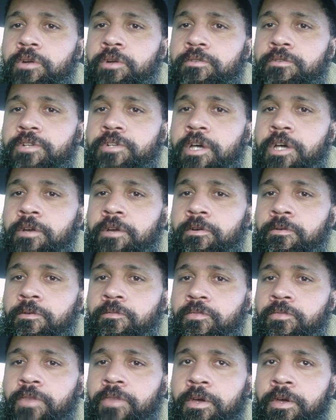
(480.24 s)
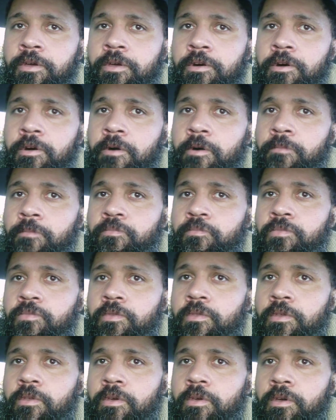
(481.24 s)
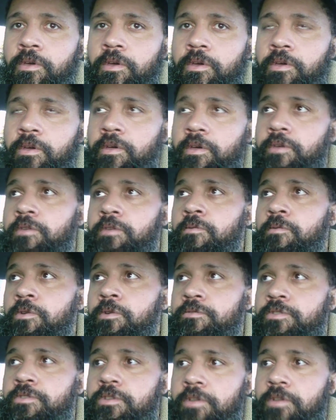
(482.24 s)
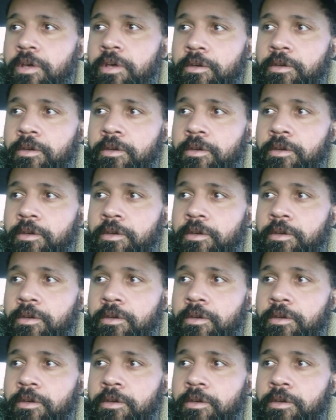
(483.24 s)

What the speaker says: title like you won't see like